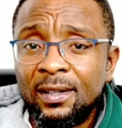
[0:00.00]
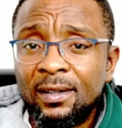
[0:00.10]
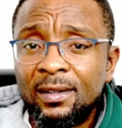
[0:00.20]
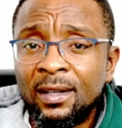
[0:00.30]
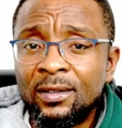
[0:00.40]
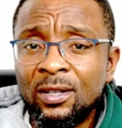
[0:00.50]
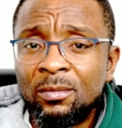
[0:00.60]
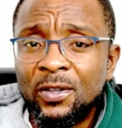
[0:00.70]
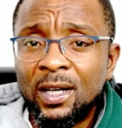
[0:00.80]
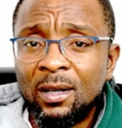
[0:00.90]
Then
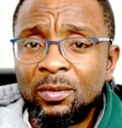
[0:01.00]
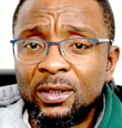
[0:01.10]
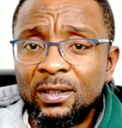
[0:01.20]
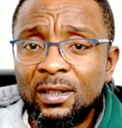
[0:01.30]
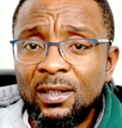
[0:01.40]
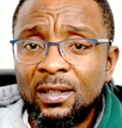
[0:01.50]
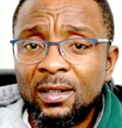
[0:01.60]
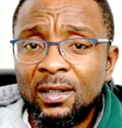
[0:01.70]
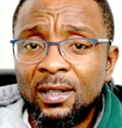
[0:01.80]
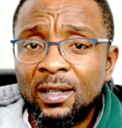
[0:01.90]
something happened.
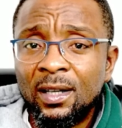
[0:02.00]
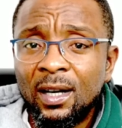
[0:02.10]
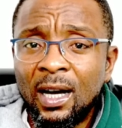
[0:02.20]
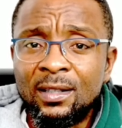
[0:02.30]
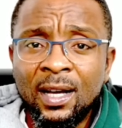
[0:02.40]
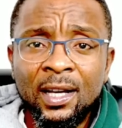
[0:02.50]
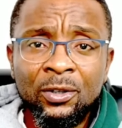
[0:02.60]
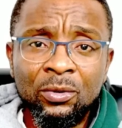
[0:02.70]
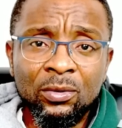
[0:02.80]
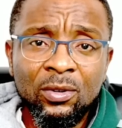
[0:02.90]

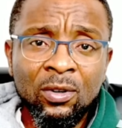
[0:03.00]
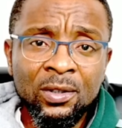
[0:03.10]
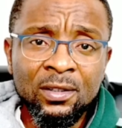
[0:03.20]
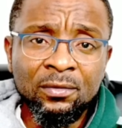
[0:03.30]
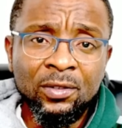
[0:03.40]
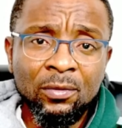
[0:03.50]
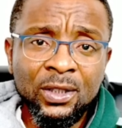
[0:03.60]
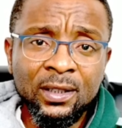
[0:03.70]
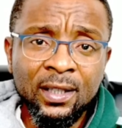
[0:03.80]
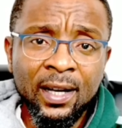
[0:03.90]
Atahiru got involved
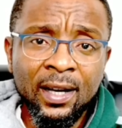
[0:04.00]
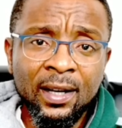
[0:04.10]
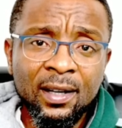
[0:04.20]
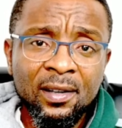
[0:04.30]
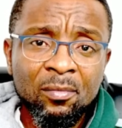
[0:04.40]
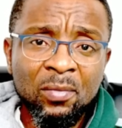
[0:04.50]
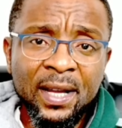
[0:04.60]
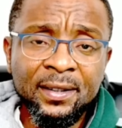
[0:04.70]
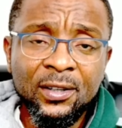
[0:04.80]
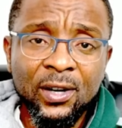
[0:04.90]
in a
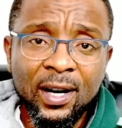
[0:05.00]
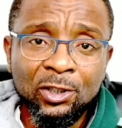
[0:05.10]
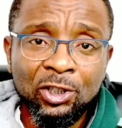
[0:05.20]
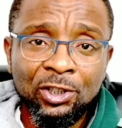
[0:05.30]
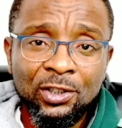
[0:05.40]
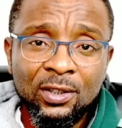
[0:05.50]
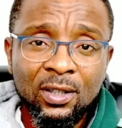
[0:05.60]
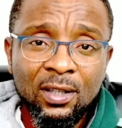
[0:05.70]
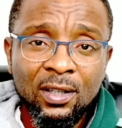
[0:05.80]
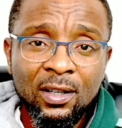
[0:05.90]
plane crash.
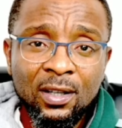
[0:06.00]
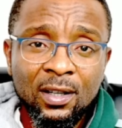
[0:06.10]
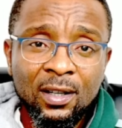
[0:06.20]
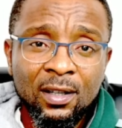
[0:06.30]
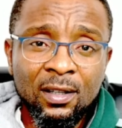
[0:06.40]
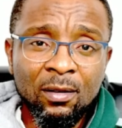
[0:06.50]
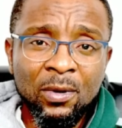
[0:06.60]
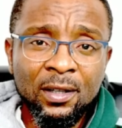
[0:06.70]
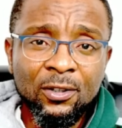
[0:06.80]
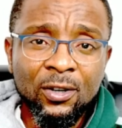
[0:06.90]
The
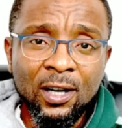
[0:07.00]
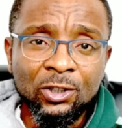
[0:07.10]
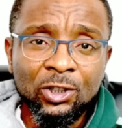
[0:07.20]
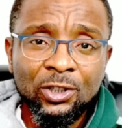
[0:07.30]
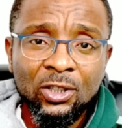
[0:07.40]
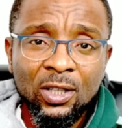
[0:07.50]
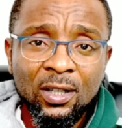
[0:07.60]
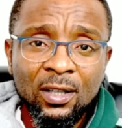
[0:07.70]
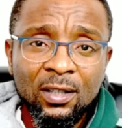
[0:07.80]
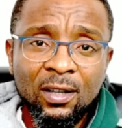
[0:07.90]
plane crash
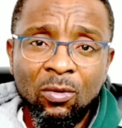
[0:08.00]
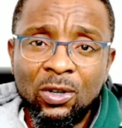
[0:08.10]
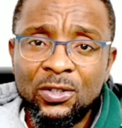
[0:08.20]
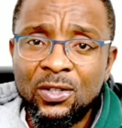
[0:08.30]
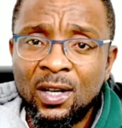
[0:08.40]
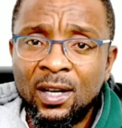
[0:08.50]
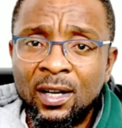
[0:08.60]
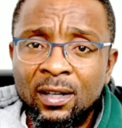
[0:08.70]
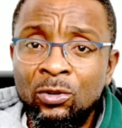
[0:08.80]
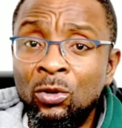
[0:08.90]
that was
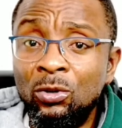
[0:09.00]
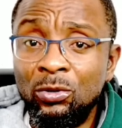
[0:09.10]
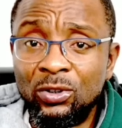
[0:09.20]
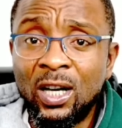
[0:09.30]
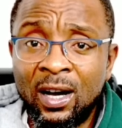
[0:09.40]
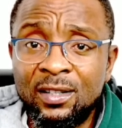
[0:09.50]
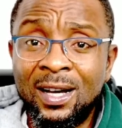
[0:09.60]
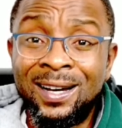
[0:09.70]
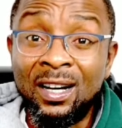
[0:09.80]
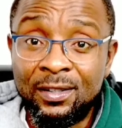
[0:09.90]
ruled as an
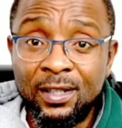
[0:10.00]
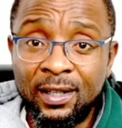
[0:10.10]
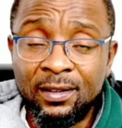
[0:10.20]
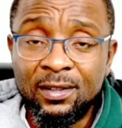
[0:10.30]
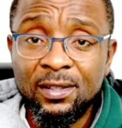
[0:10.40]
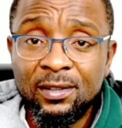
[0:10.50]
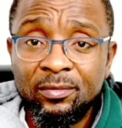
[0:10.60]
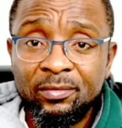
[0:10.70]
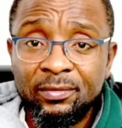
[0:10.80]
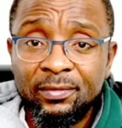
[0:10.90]
accident.
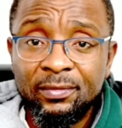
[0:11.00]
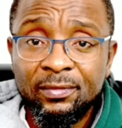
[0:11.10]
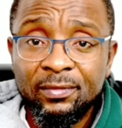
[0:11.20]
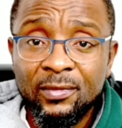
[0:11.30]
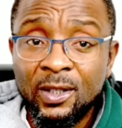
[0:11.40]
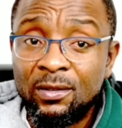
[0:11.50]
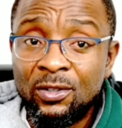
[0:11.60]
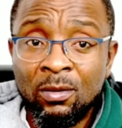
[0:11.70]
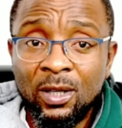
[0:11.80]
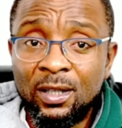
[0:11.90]

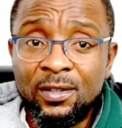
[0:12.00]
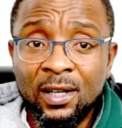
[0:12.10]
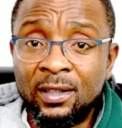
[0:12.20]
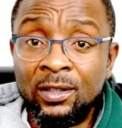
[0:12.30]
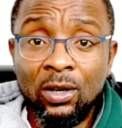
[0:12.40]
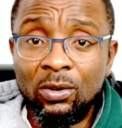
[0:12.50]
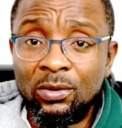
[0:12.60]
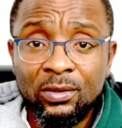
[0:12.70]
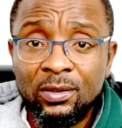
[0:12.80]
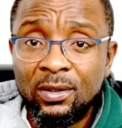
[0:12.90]
Somebody said, no,
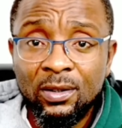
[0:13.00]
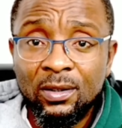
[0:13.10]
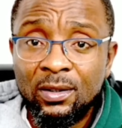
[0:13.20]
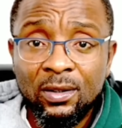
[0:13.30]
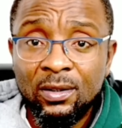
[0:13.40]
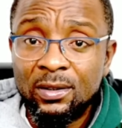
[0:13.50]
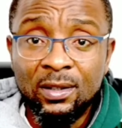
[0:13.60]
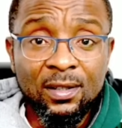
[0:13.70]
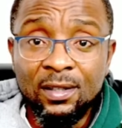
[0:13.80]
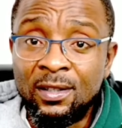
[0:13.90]
it
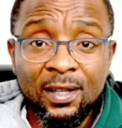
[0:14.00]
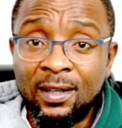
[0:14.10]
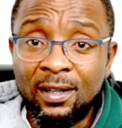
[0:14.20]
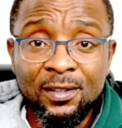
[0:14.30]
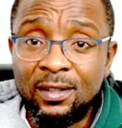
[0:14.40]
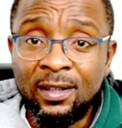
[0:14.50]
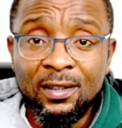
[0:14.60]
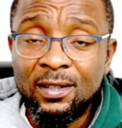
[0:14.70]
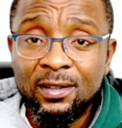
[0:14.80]
isn't an accident.